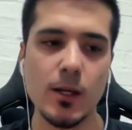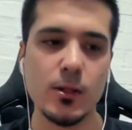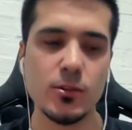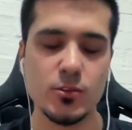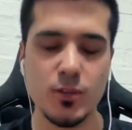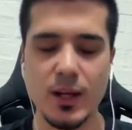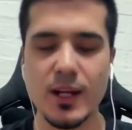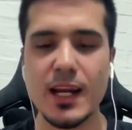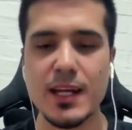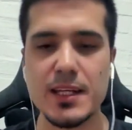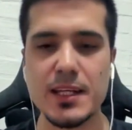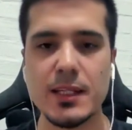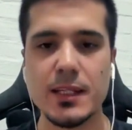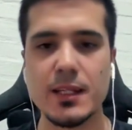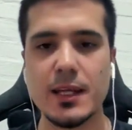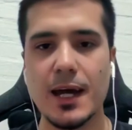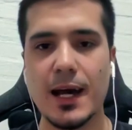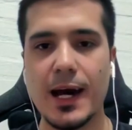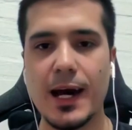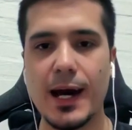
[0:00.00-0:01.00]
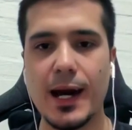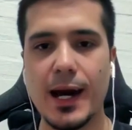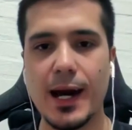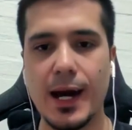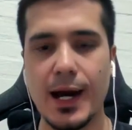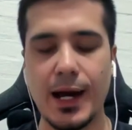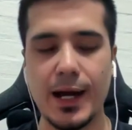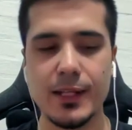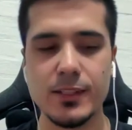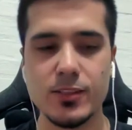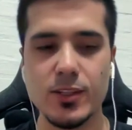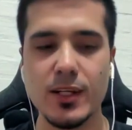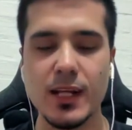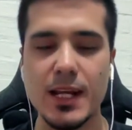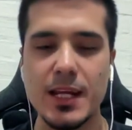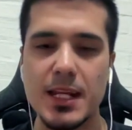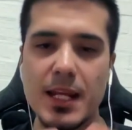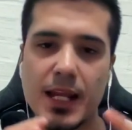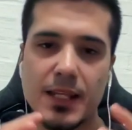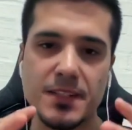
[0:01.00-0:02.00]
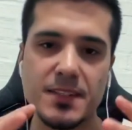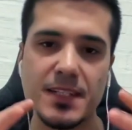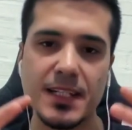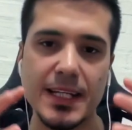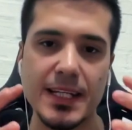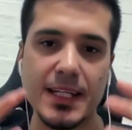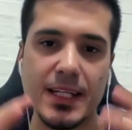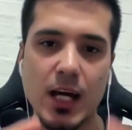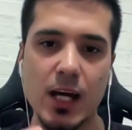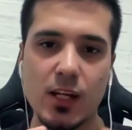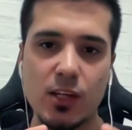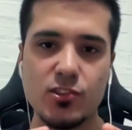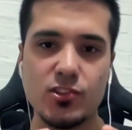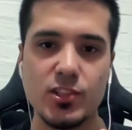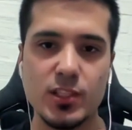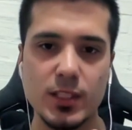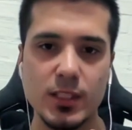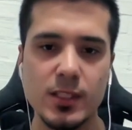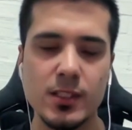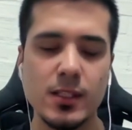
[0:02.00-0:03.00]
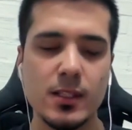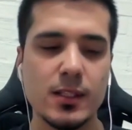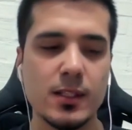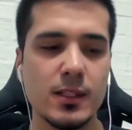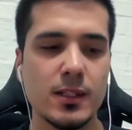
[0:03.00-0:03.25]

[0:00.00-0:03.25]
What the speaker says: You're gonna need a technology